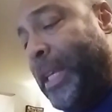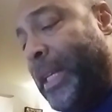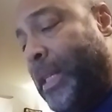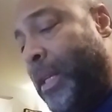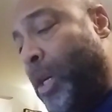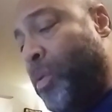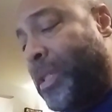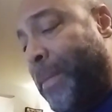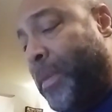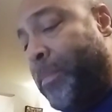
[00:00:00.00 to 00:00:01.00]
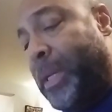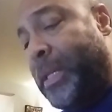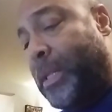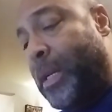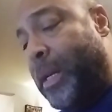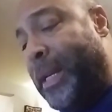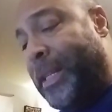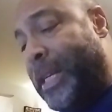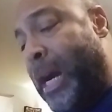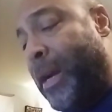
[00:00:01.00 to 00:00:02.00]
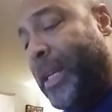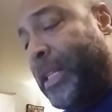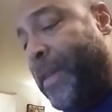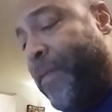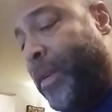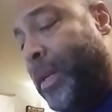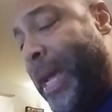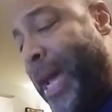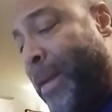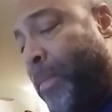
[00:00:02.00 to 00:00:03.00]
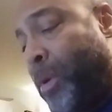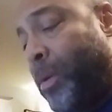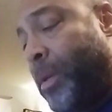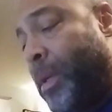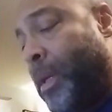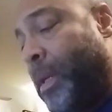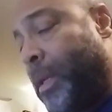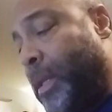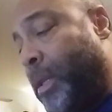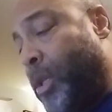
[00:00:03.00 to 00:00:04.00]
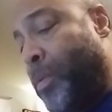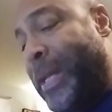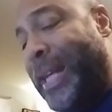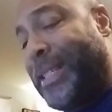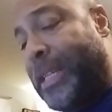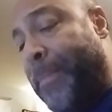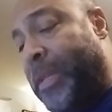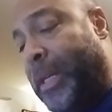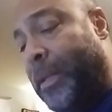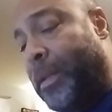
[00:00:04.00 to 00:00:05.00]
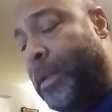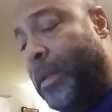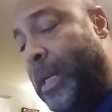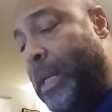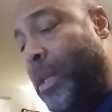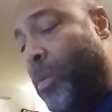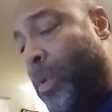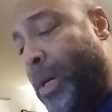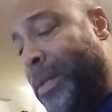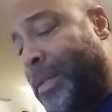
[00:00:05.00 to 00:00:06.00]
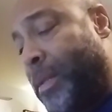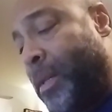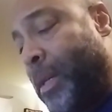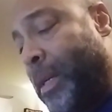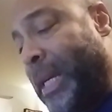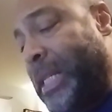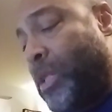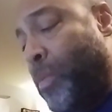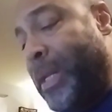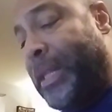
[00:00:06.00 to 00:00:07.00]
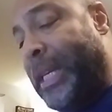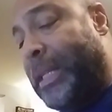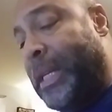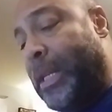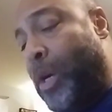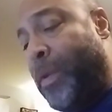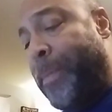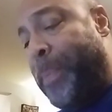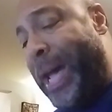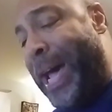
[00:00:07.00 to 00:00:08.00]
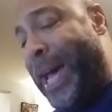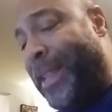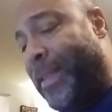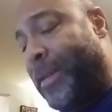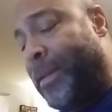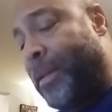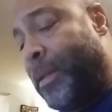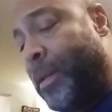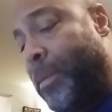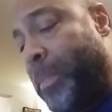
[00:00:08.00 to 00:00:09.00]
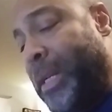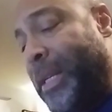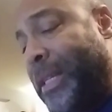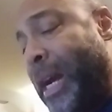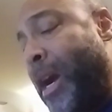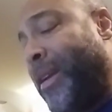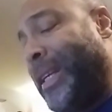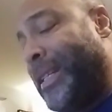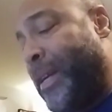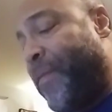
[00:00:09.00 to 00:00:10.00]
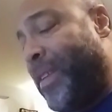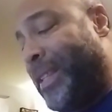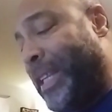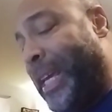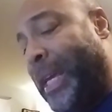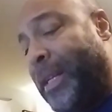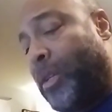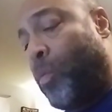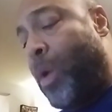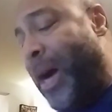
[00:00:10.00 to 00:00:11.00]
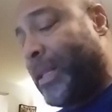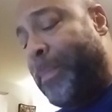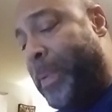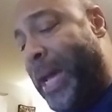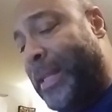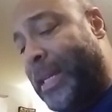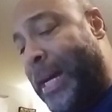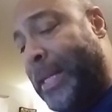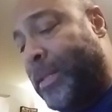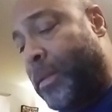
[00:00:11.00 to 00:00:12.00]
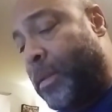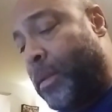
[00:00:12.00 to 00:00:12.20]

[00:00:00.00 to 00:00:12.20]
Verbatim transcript: thing to know something, but it's a, an entirely different animal to do that something. In other words, it is one thing to know the path, but an entirely different thing to walk the path, guys.